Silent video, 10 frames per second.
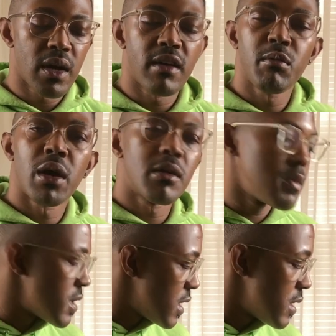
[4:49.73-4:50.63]
Barbie
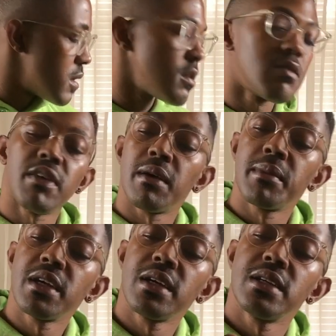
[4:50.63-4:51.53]
and Kid on the family
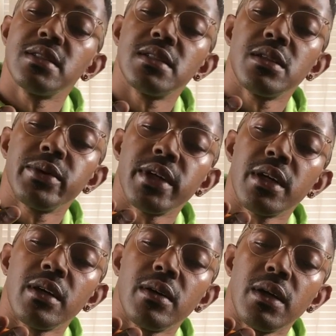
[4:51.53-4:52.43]
eating
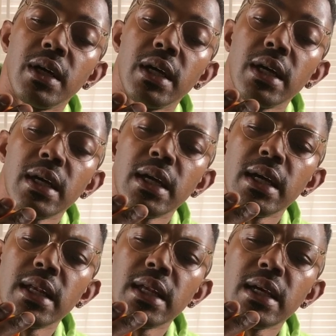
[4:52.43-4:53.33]
cereal.
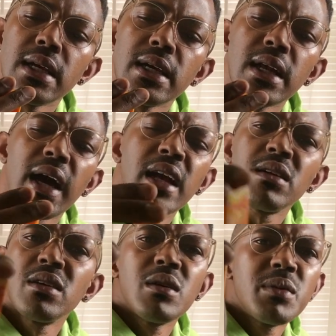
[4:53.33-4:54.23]
And then, I don't
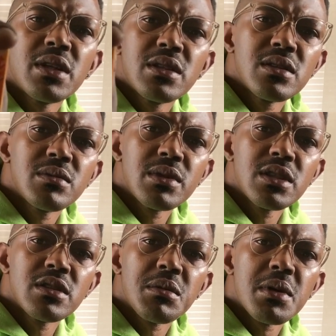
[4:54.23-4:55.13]
know what this one
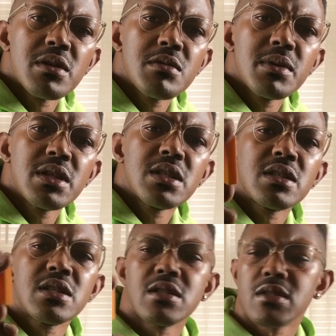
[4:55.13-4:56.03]
is supposed to be. It just
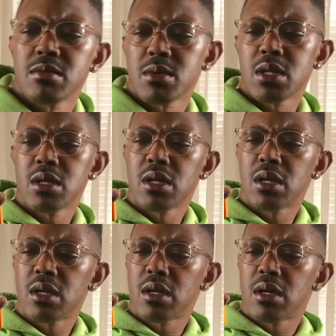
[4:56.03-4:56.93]
says sweet.
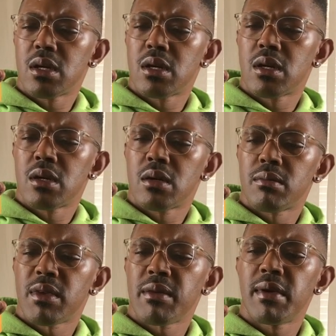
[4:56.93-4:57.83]

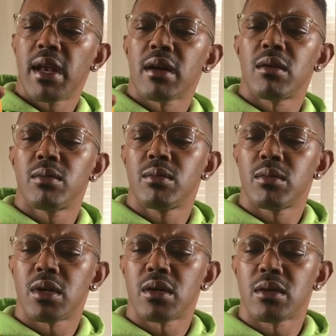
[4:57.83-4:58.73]
Maybe like a
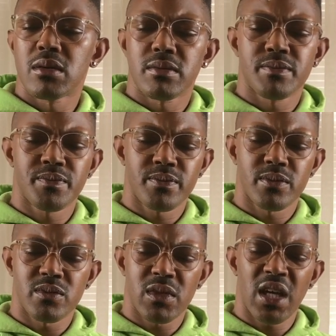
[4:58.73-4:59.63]

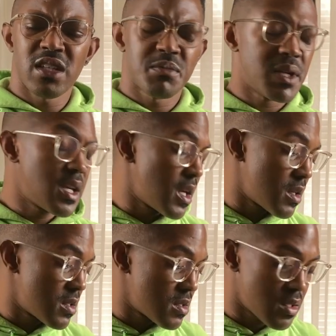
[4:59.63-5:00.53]
It has
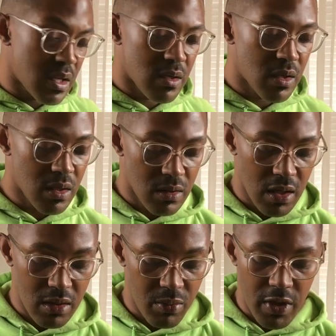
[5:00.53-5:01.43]
bananas. I don't know,
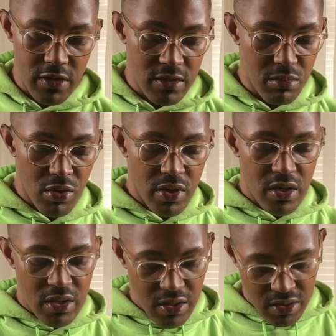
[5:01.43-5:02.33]
like a raisin
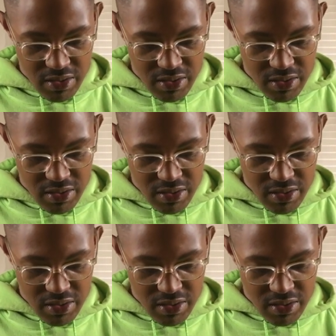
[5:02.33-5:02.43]
bran.